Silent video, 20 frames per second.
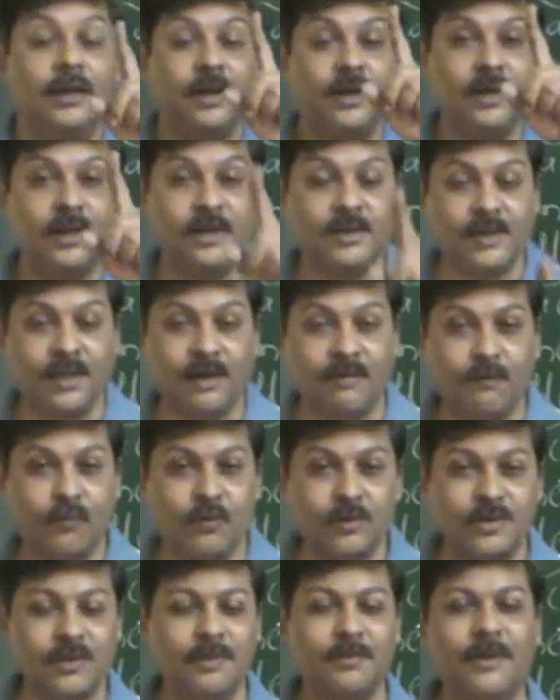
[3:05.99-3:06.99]
It is
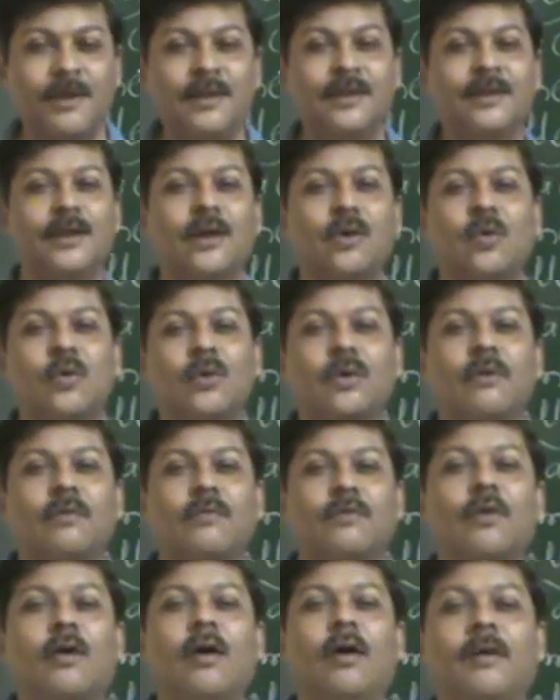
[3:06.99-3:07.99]
enforceable in the court
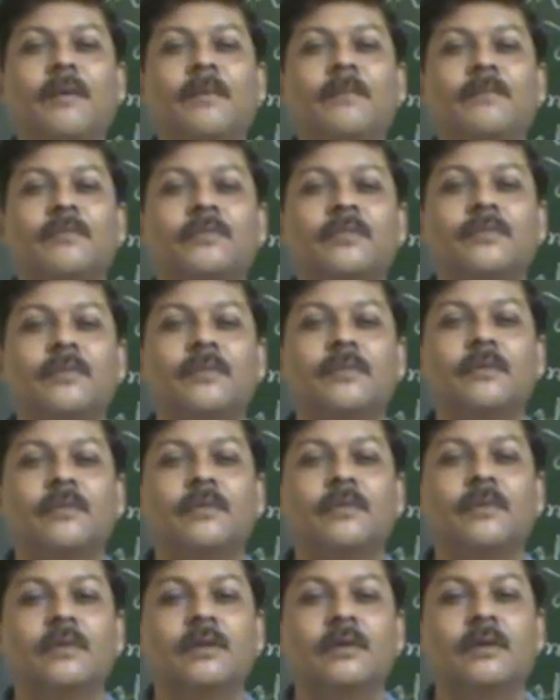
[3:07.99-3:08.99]
of law.
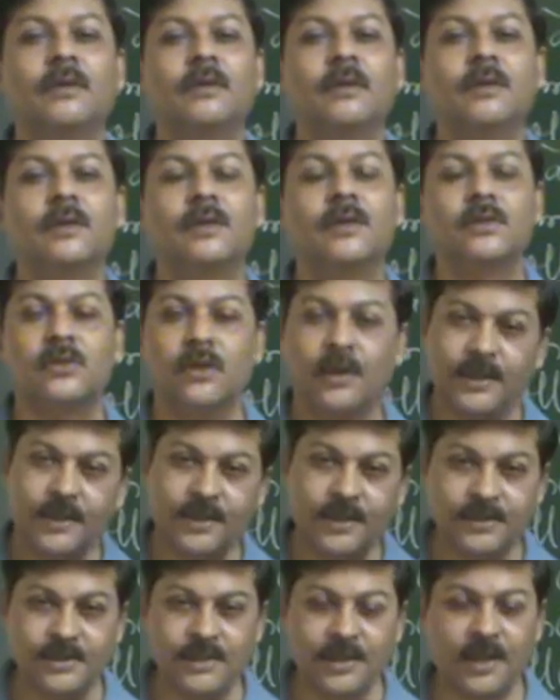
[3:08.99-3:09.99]
So it
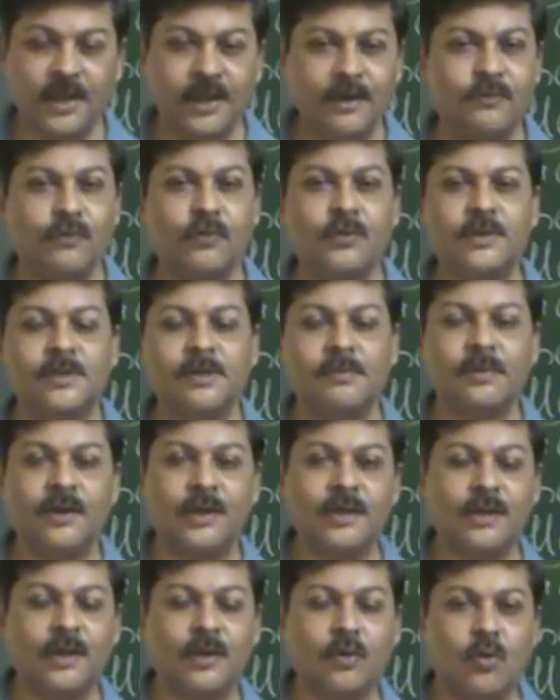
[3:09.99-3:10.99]
is enforceable
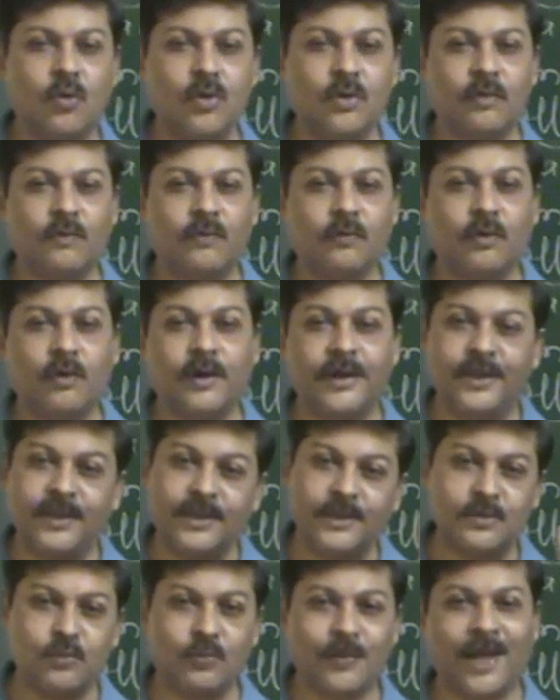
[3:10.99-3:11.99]
in the court of law. It
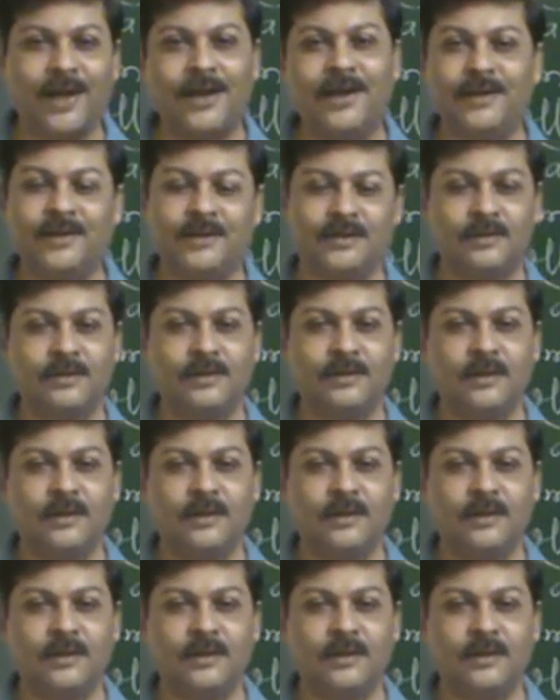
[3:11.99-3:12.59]
is valid.